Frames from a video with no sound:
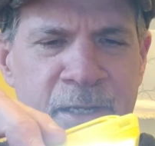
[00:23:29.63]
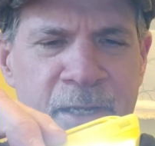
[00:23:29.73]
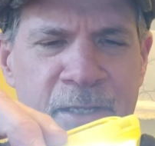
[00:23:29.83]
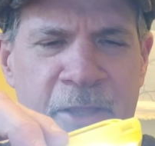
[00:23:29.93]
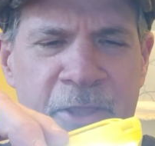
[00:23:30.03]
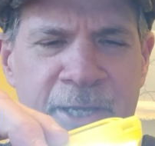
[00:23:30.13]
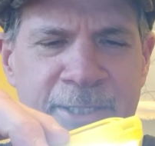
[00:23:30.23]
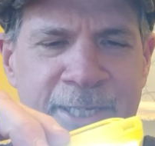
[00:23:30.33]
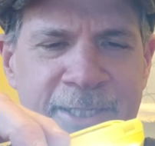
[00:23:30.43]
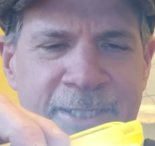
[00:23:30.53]
I think it
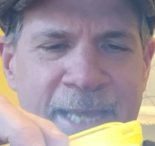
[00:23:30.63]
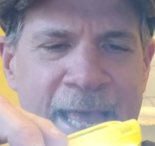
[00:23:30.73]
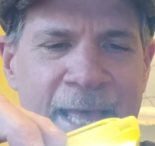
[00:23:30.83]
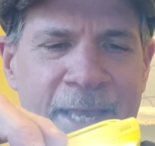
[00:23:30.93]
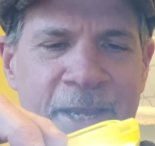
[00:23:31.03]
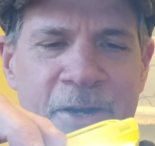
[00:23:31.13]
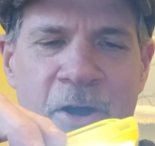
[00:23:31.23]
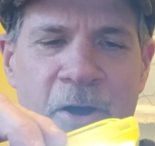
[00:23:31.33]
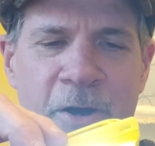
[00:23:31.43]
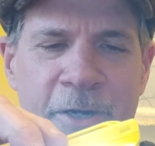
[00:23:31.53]
says Italian
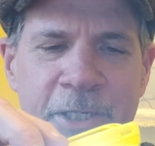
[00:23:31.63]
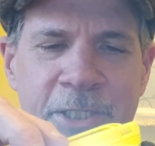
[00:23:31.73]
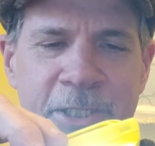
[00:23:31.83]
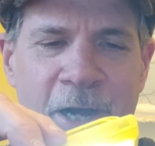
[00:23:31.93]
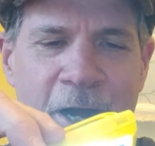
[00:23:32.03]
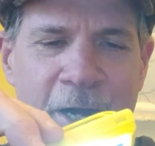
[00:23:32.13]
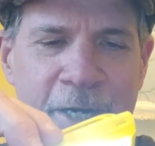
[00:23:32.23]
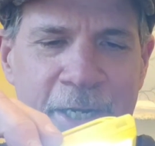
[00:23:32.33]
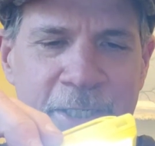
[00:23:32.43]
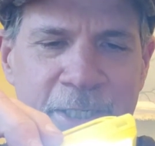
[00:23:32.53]
artist
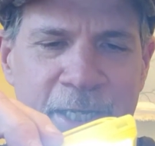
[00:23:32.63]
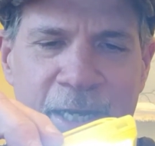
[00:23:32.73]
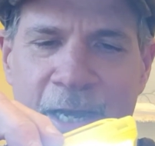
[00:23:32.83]
on it.